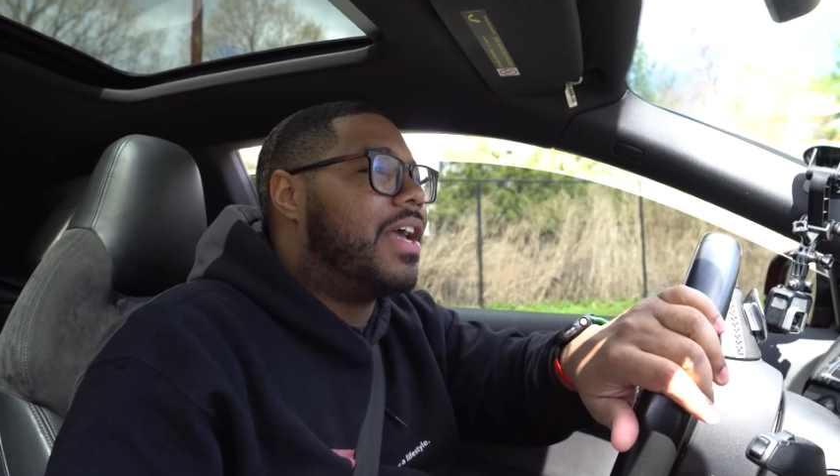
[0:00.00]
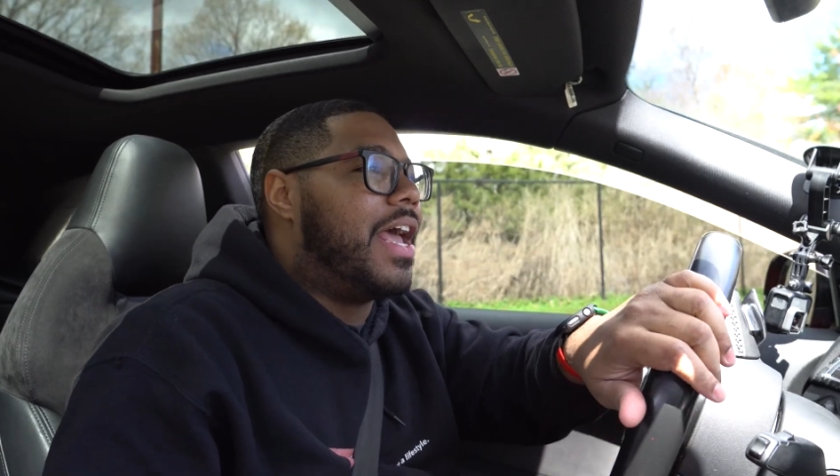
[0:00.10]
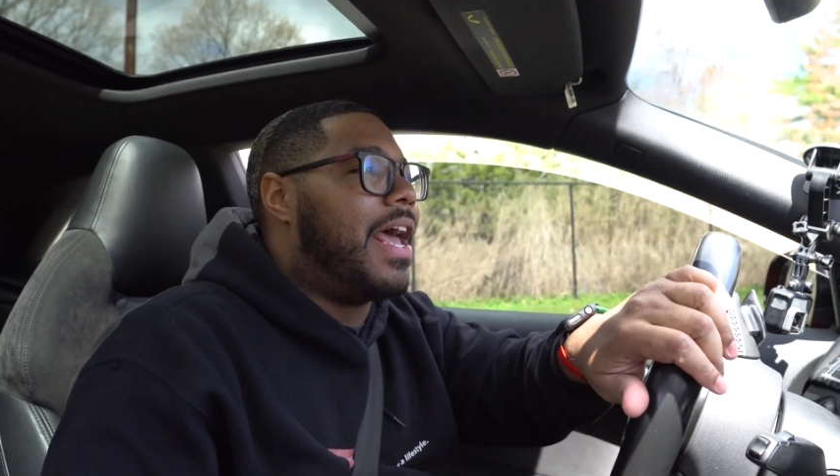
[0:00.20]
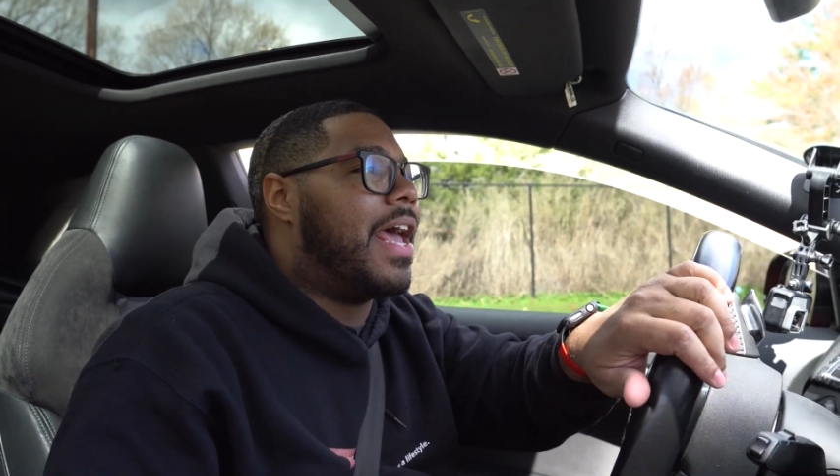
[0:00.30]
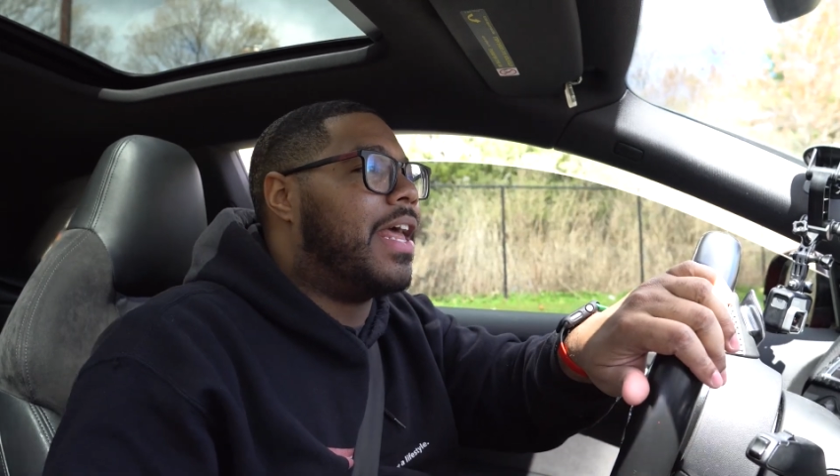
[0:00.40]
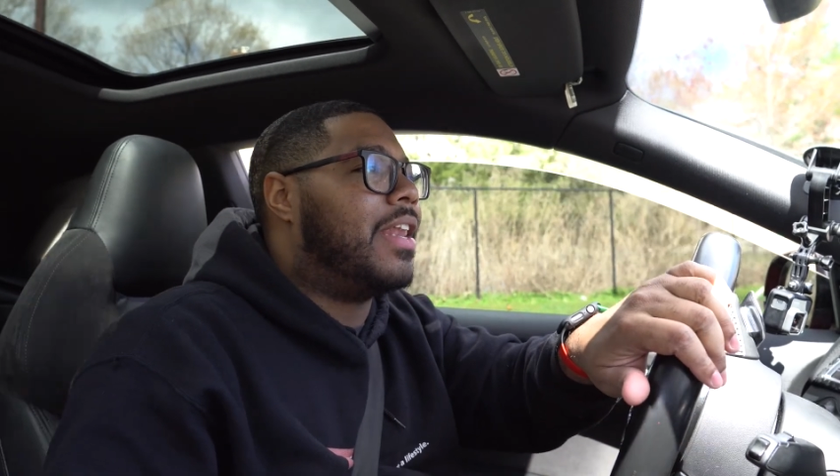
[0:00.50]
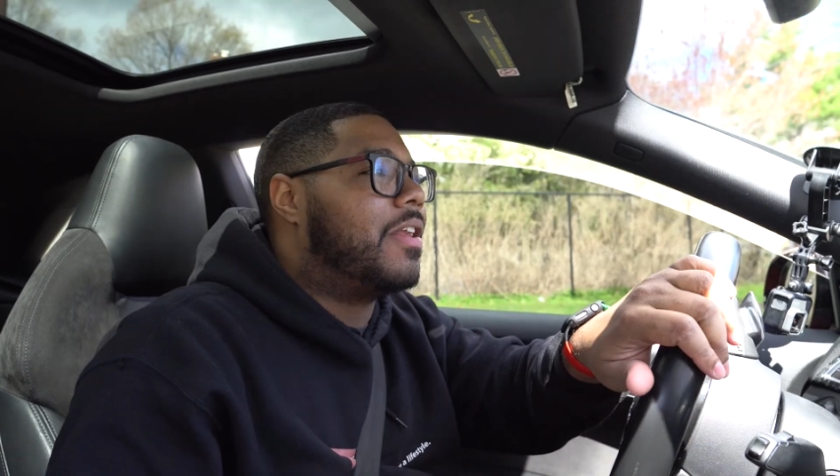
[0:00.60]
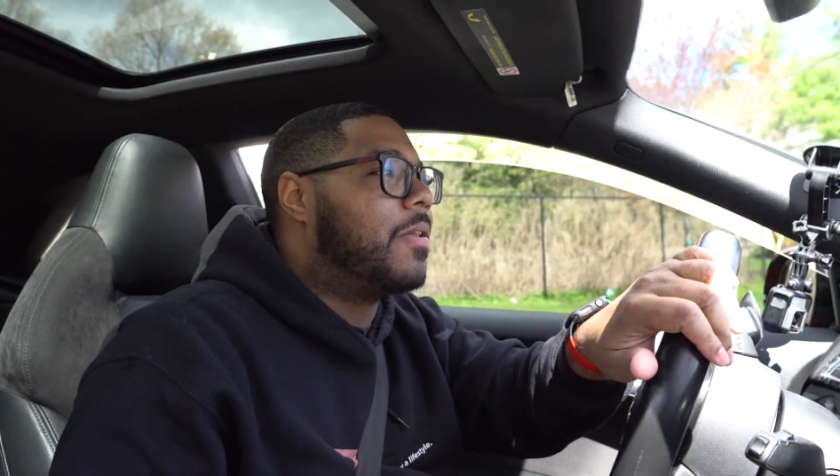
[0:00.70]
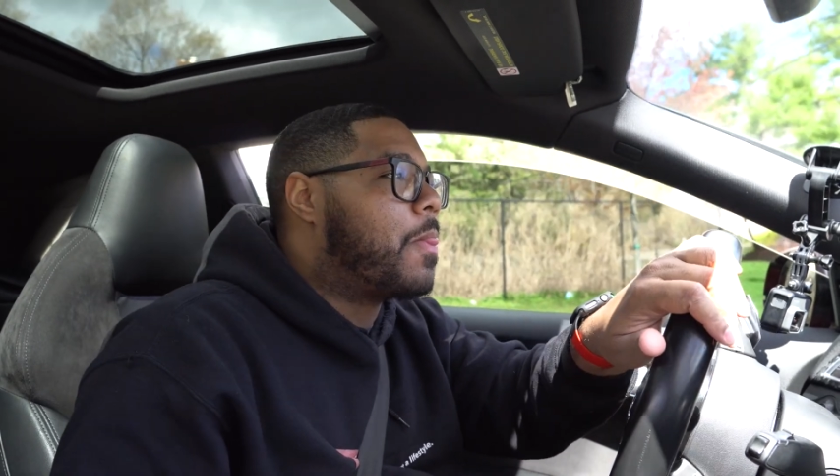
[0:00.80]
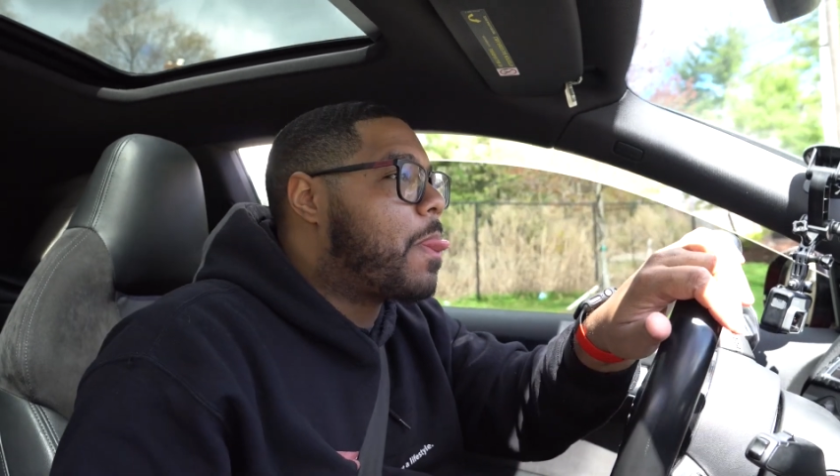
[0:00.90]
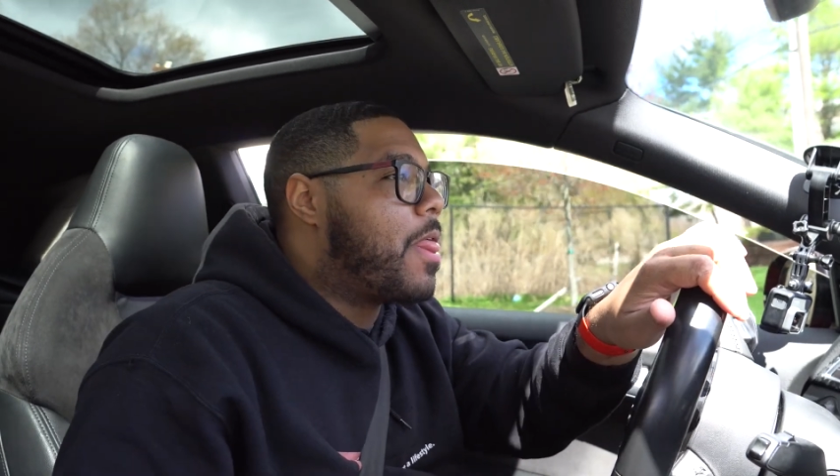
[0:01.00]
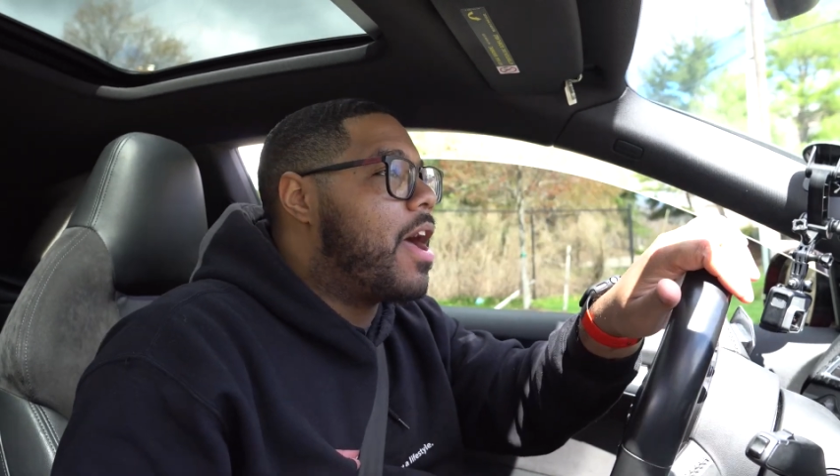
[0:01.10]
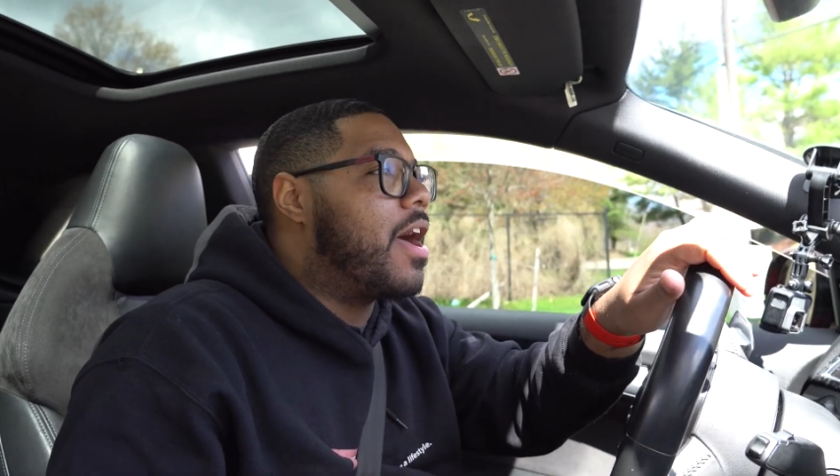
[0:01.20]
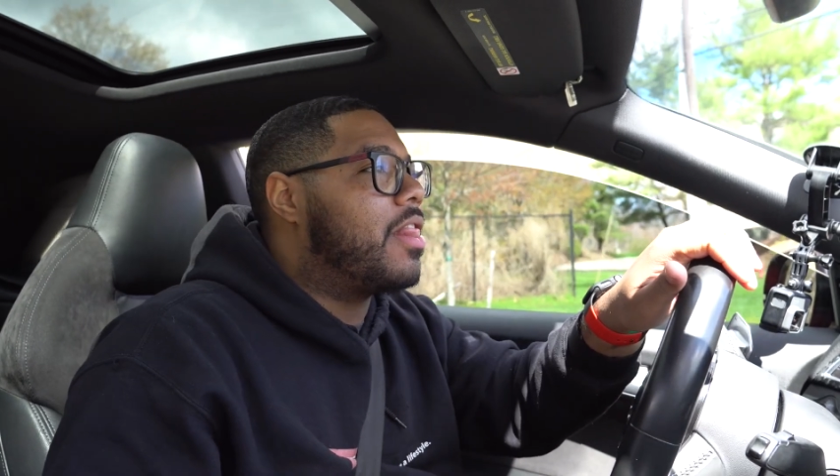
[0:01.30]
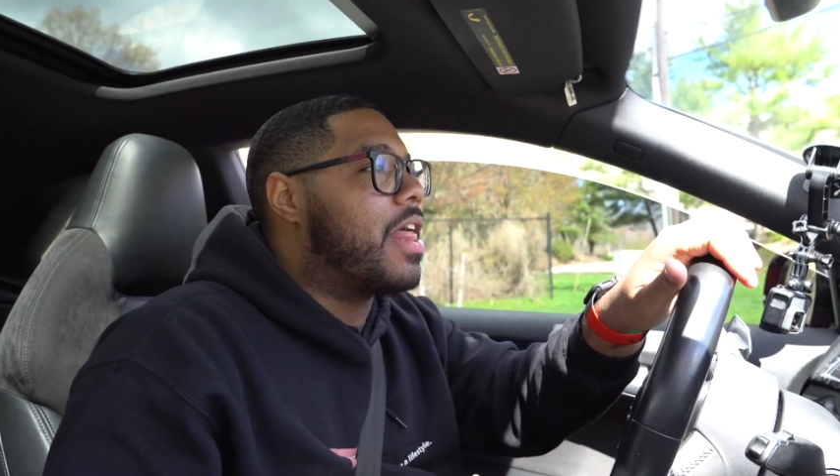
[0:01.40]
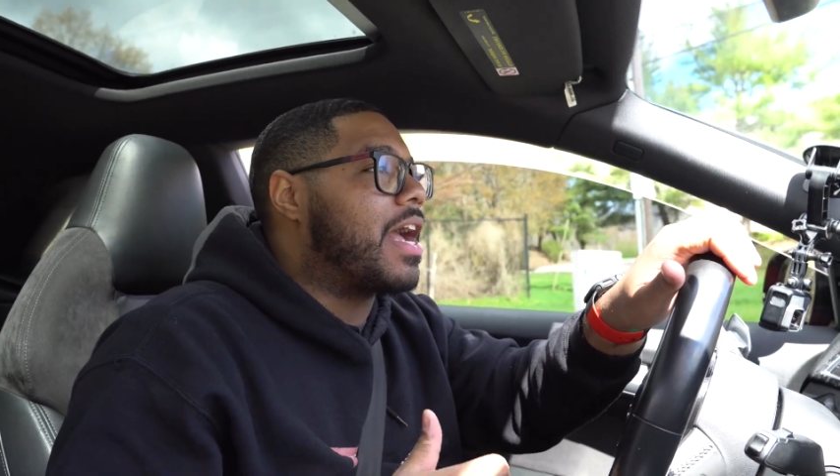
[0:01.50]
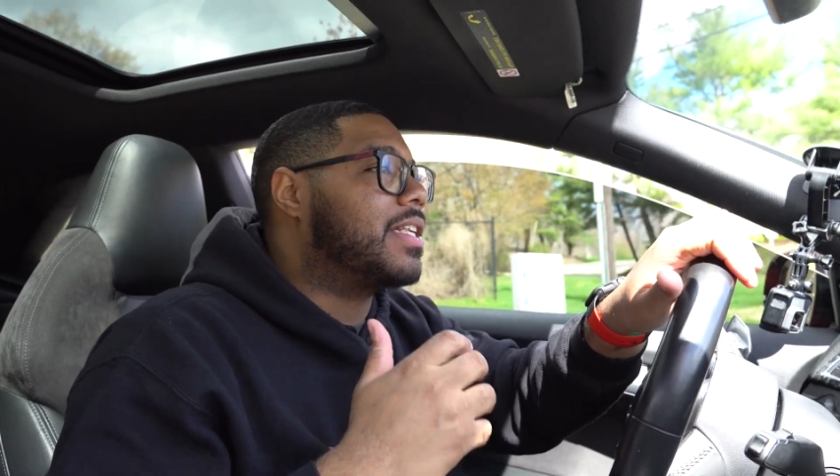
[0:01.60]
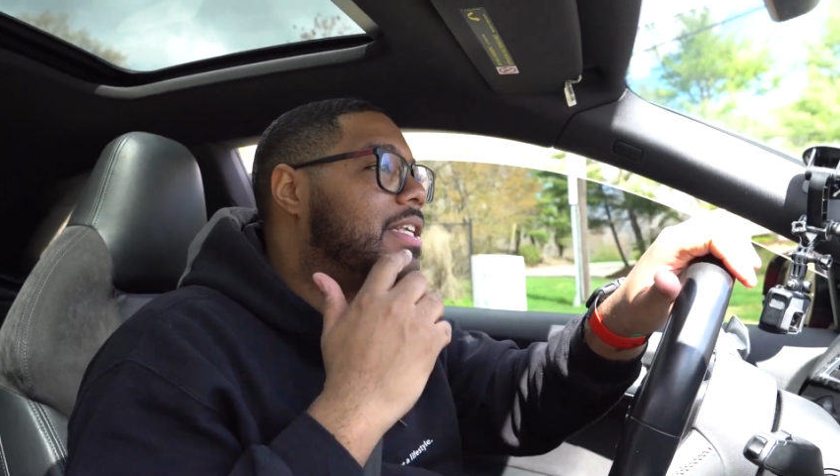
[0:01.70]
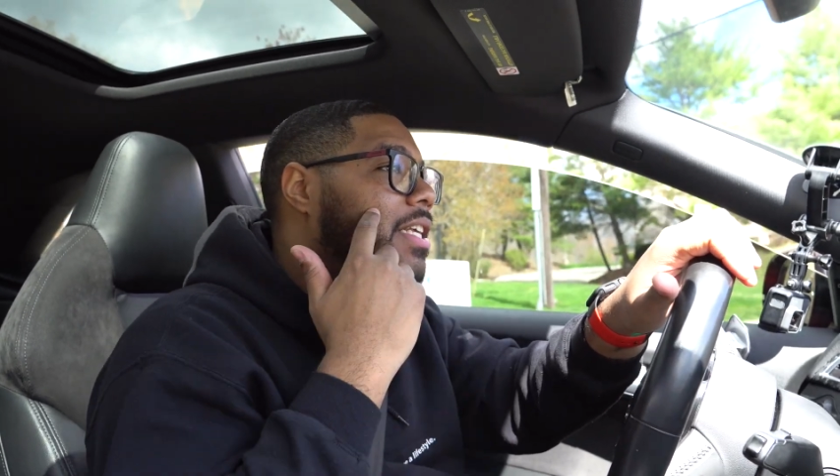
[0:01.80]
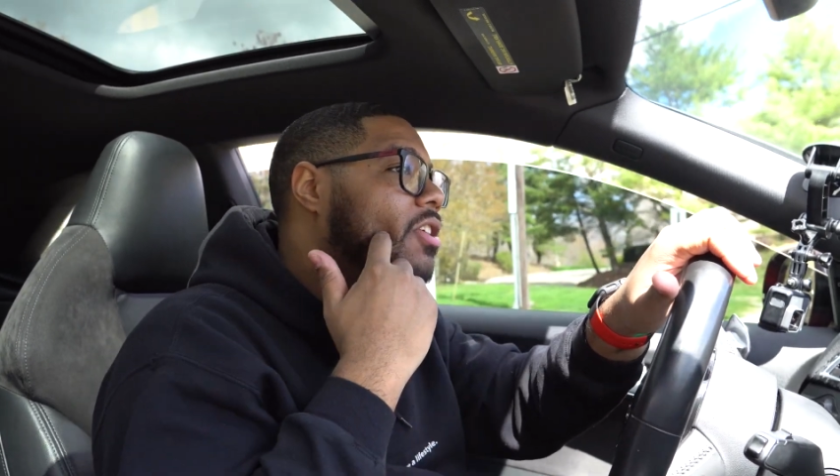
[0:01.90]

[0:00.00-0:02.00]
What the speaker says: and like I said,